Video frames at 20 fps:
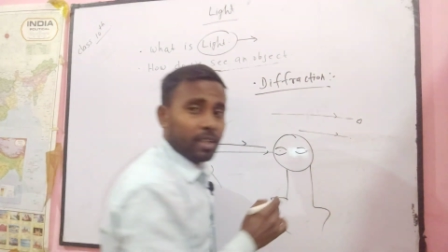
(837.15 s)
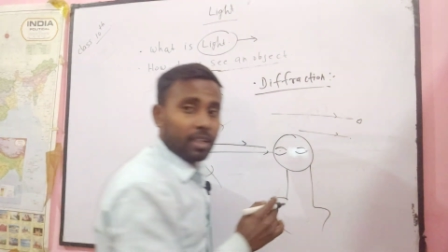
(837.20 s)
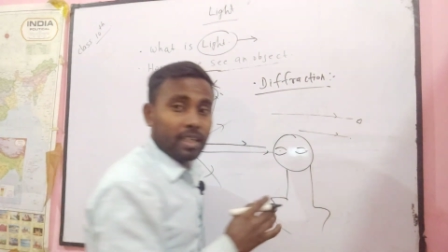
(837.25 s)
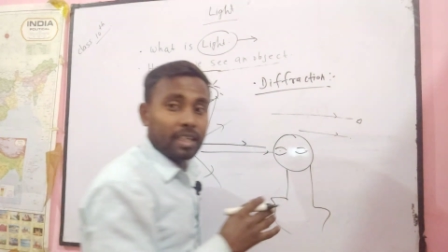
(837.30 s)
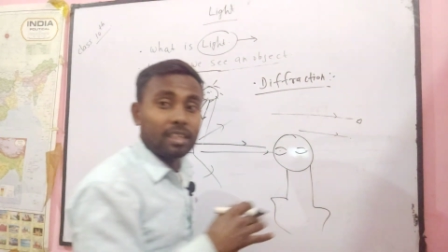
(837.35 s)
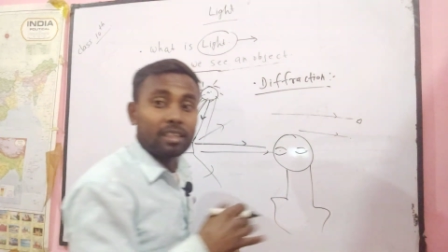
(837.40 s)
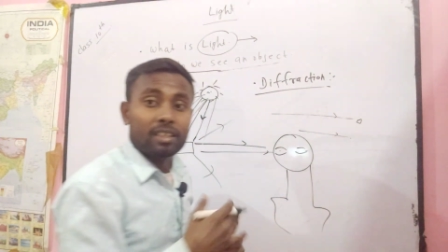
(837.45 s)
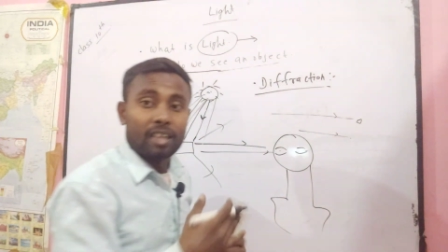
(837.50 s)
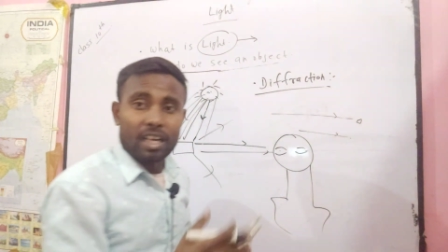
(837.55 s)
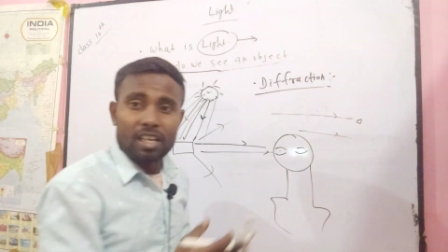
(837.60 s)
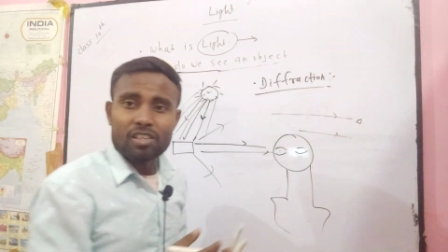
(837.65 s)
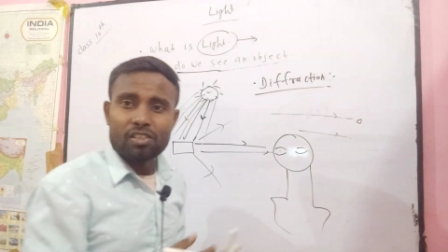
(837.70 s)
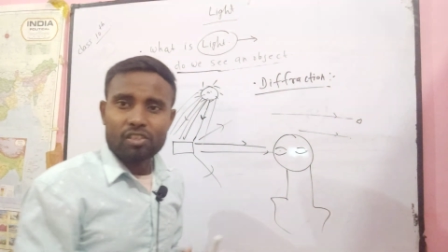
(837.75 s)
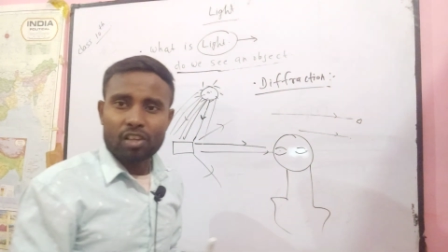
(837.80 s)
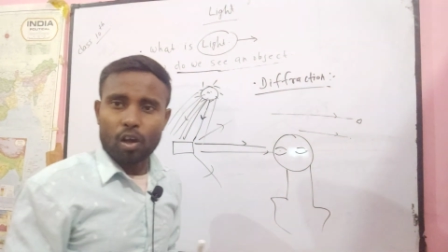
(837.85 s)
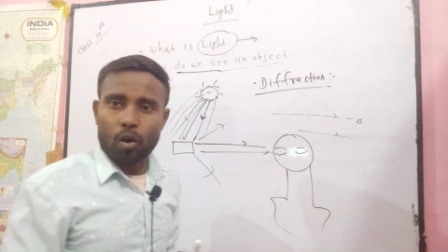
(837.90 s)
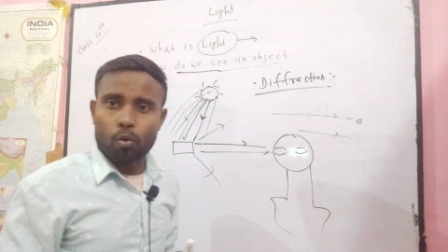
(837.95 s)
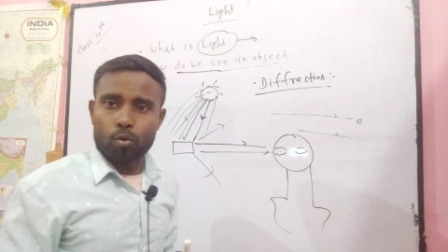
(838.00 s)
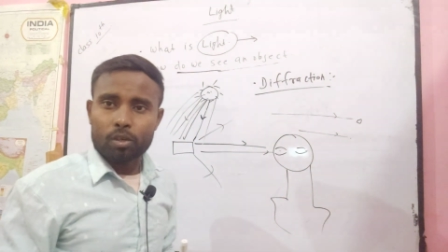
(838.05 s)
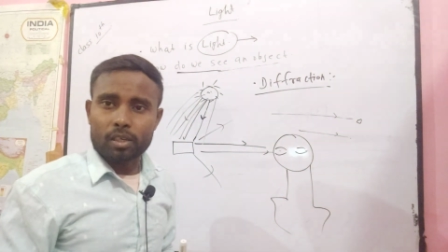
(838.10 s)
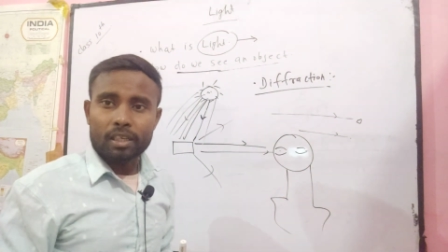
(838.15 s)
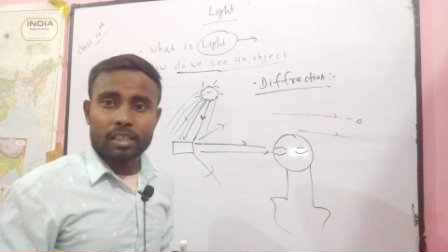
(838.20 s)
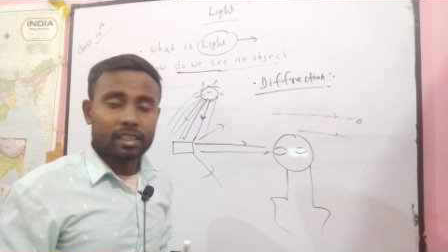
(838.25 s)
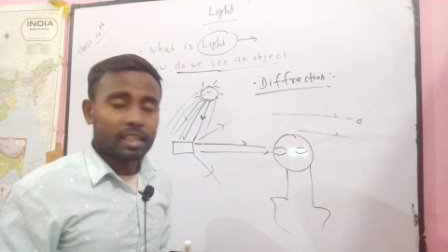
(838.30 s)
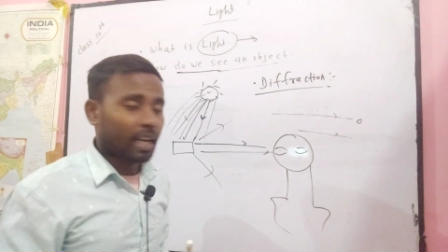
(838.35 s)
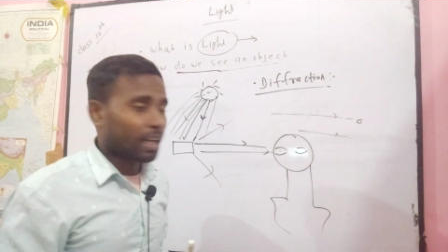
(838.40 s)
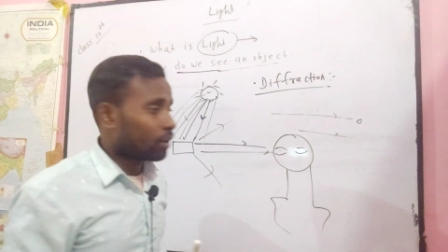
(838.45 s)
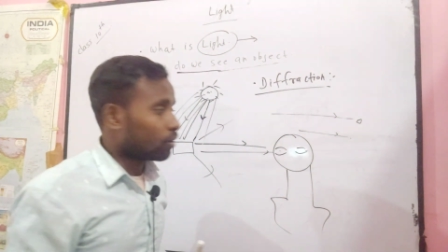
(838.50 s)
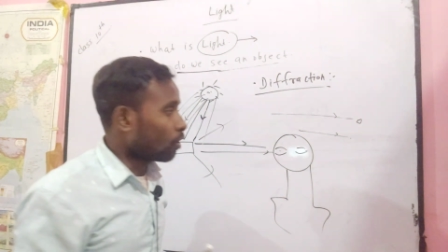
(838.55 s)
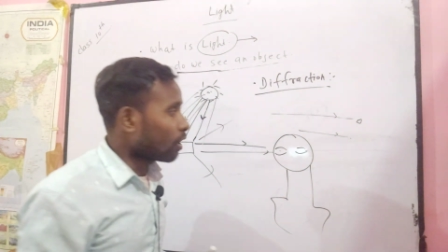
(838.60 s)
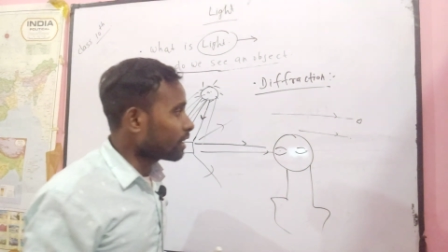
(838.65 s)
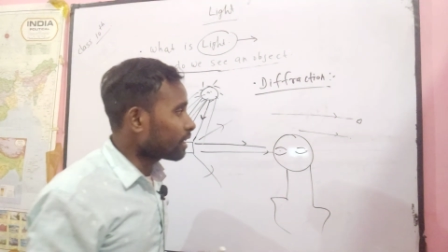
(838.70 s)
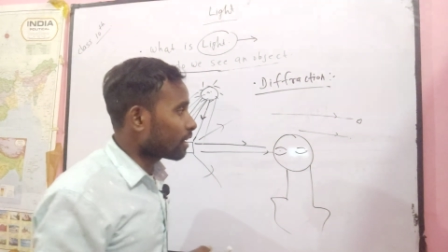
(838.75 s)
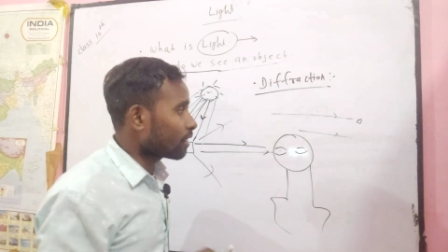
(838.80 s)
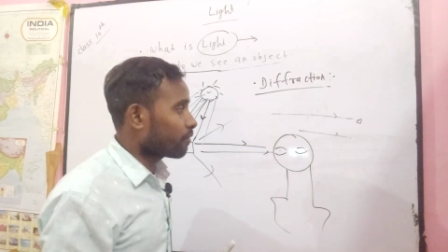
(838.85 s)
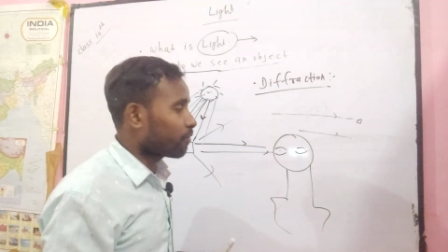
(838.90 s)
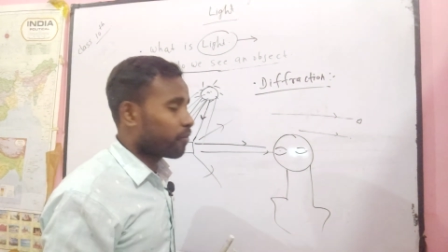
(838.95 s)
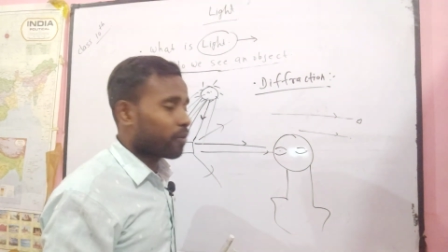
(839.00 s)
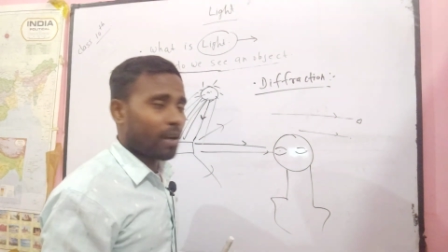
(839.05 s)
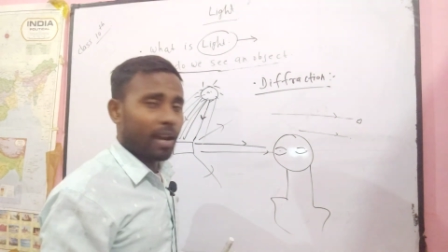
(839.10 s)
it turns out it cannot
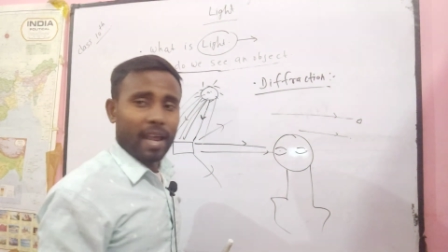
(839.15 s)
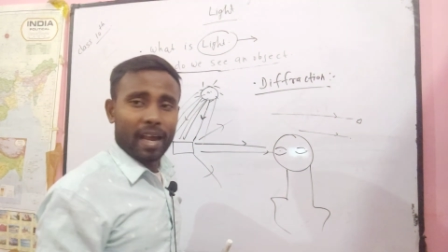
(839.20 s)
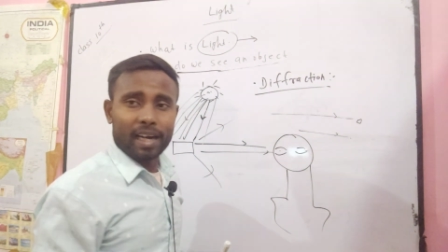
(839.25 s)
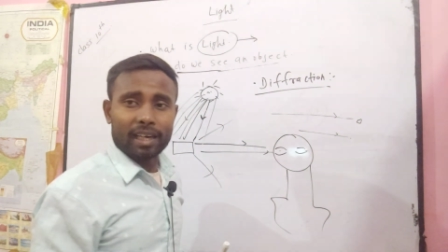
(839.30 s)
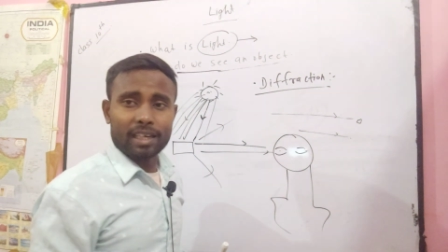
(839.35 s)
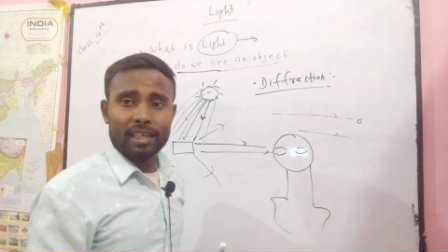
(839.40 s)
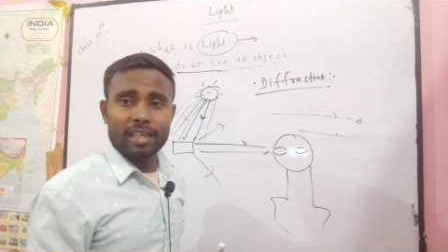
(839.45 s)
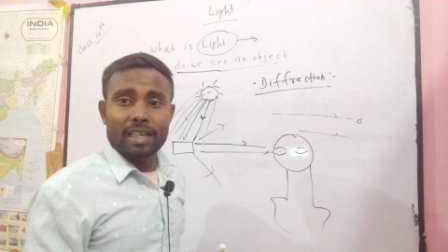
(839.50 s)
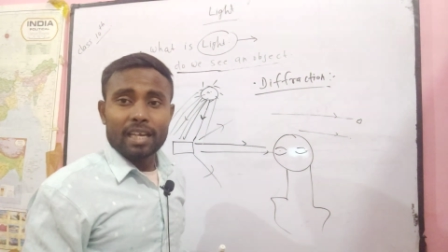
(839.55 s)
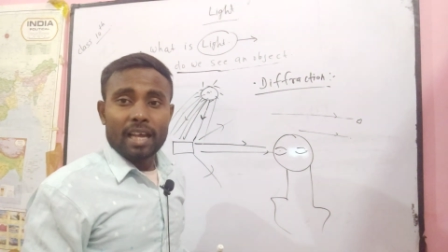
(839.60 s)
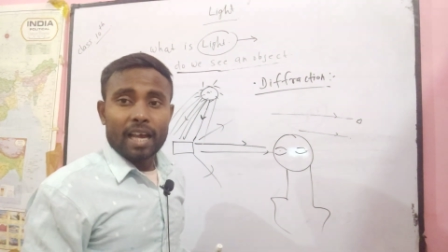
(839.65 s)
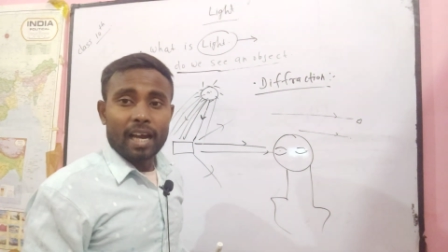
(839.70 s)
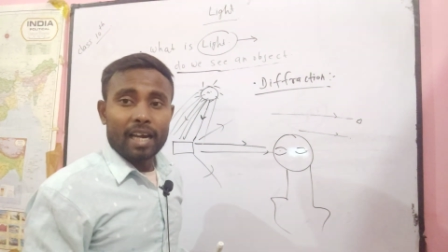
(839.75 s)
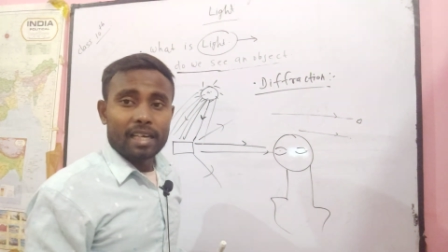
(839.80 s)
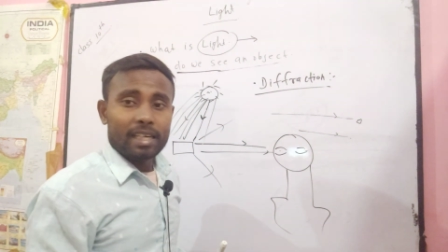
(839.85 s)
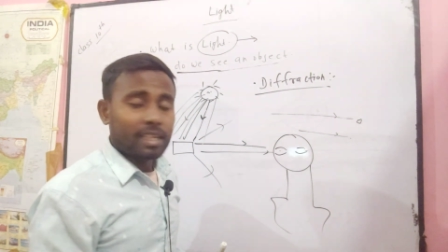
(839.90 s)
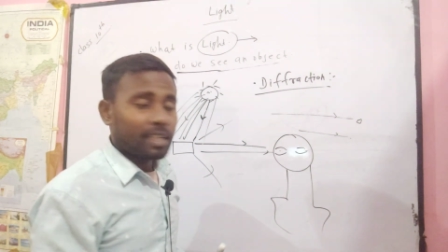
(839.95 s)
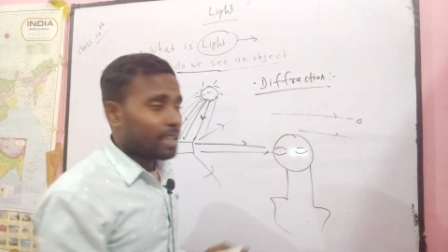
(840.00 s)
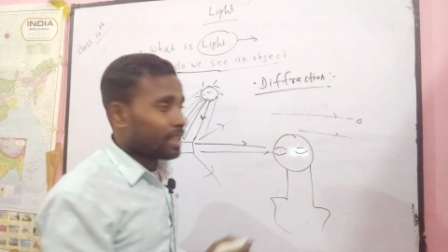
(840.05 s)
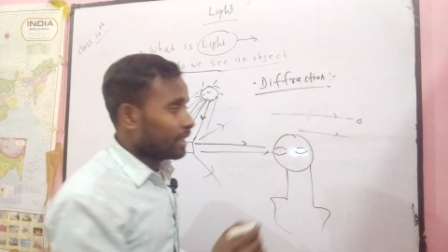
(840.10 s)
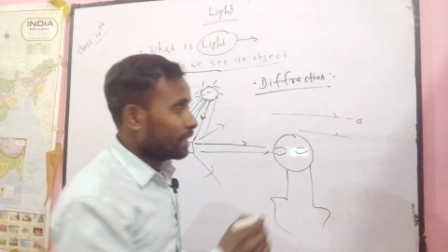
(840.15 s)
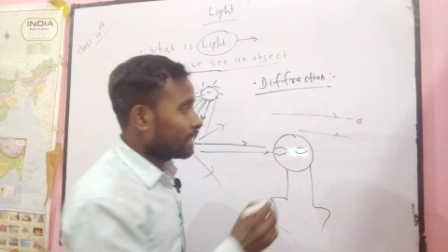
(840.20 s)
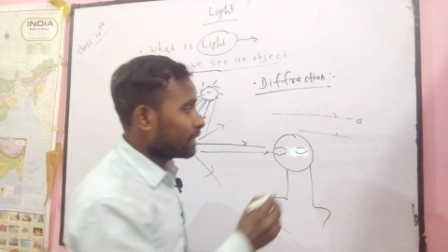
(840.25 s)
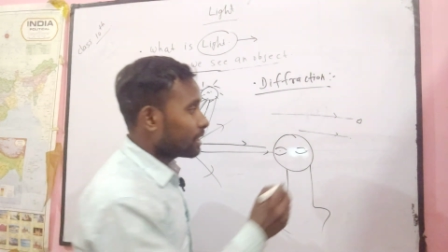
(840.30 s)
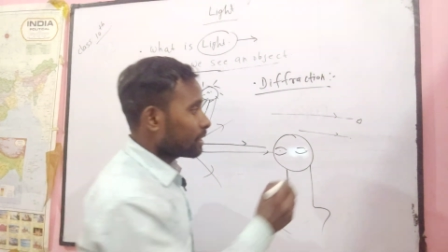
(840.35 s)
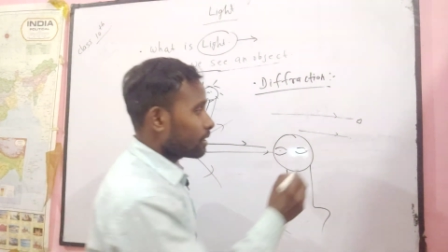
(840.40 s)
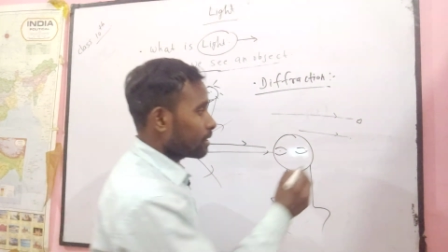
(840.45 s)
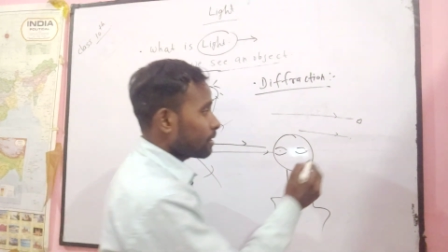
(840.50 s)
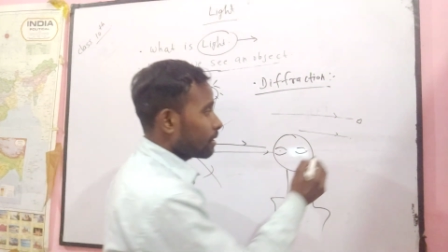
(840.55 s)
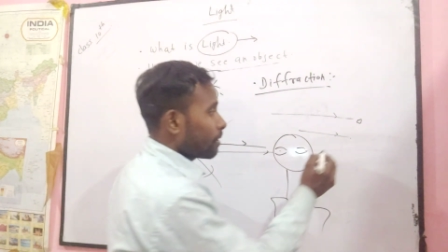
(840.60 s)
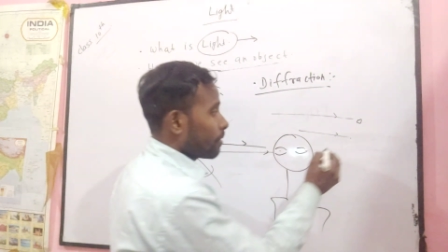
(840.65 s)
reflect, and it